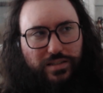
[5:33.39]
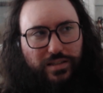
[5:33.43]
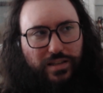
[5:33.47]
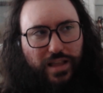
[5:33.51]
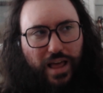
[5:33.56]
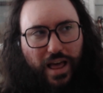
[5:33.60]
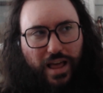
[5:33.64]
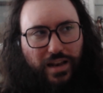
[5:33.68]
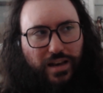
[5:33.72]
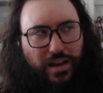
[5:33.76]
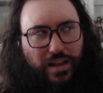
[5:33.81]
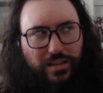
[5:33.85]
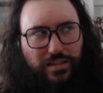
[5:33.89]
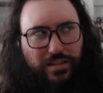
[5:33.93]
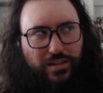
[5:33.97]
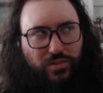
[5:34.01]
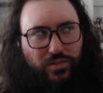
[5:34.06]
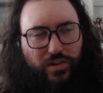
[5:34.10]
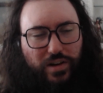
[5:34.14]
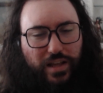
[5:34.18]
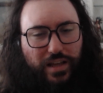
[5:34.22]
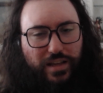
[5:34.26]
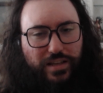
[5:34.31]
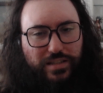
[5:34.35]
That doesn't
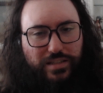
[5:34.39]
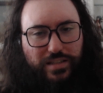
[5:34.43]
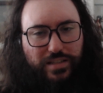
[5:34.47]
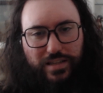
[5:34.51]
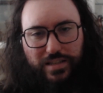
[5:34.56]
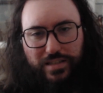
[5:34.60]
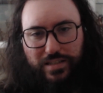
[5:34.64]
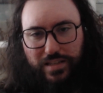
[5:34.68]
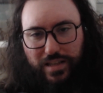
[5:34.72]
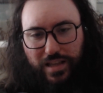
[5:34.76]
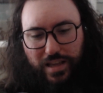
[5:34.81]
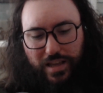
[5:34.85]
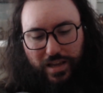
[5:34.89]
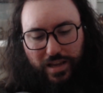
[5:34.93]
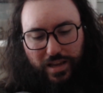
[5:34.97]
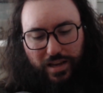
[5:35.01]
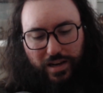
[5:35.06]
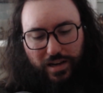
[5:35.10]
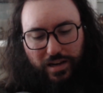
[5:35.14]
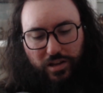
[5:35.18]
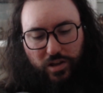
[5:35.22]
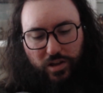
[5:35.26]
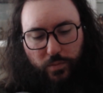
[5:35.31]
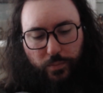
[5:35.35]
really exist
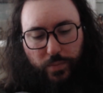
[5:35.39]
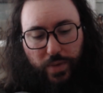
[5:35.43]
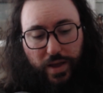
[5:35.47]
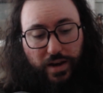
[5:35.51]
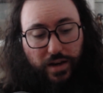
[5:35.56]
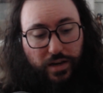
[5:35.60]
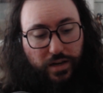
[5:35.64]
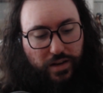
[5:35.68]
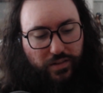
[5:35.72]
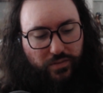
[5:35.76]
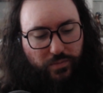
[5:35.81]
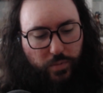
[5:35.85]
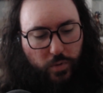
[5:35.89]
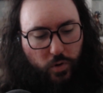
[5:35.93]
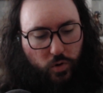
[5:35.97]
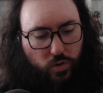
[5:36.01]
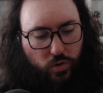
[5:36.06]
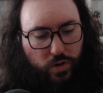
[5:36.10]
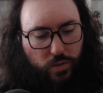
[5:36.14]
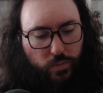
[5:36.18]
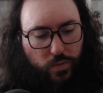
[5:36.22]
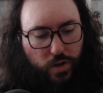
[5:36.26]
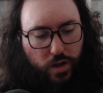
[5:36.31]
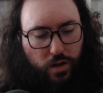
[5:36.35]
in competitive
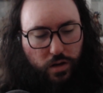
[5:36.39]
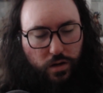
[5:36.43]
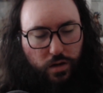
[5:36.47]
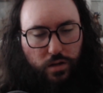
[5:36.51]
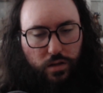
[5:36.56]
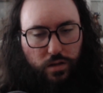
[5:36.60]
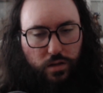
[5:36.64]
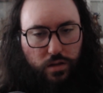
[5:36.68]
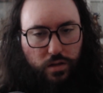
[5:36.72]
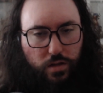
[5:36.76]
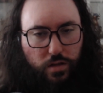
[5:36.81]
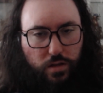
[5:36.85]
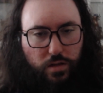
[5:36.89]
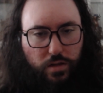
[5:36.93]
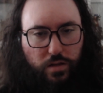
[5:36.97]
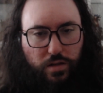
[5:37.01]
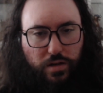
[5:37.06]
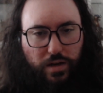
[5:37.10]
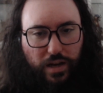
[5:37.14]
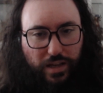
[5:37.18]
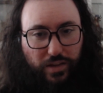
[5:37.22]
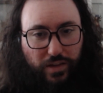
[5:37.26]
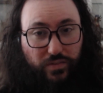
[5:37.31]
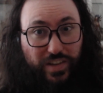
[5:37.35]
Pokemon,
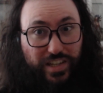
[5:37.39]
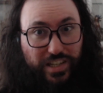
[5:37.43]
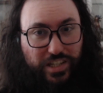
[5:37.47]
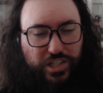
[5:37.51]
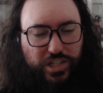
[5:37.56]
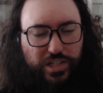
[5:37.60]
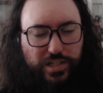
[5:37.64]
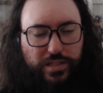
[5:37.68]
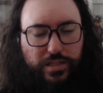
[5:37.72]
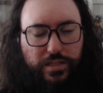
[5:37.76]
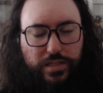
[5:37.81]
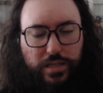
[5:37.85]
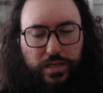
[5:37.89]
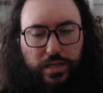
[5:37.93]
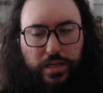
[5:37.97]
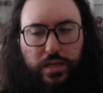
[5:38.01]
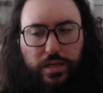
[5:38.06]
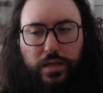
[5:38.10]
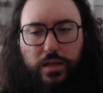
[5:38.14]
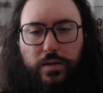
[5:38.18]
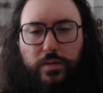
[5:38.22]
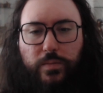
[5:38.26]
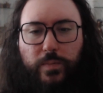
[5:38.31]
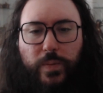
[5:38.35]
like
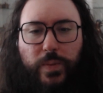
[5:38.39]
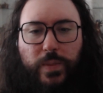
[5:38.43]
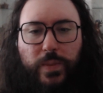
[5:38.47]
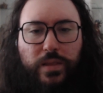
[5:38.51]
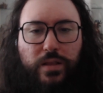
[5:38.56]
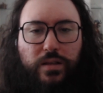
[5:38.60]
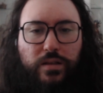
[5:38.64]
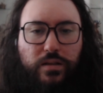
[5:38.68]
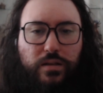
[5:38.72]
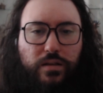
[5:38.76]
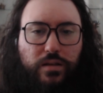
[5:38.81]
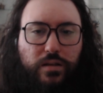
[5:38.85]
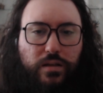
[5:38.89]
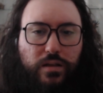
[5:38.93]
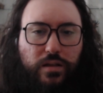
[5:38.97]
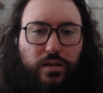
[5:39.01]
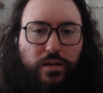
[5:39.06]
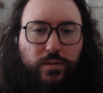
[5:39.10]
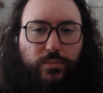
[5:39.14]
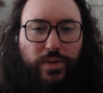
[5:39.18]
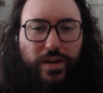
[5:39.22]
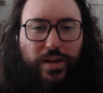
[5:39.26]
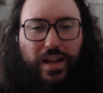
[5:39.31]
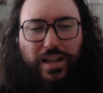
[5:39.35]
VGC.
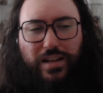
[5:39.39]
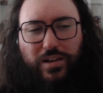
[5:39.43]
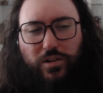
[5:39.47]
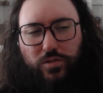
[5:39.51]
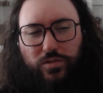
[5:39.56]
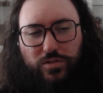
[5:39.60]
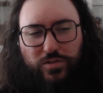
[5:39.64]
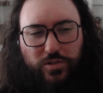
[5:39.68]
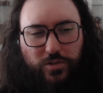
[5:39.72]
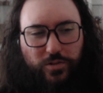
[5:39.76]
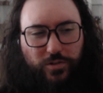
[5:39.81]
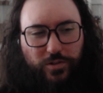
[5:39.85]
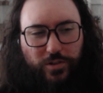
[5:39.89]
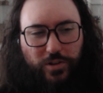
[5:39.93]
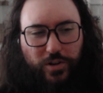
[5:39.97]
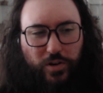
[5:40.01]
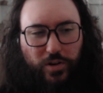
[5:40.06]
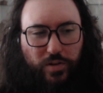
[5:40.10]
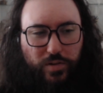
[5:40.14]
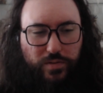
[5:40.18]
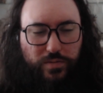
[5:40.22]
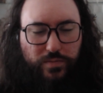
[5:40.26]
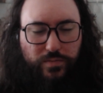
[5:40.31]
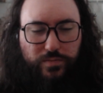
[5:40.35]
But that also, you
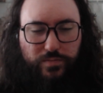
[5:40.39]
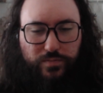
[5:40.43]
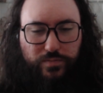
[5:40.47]
know,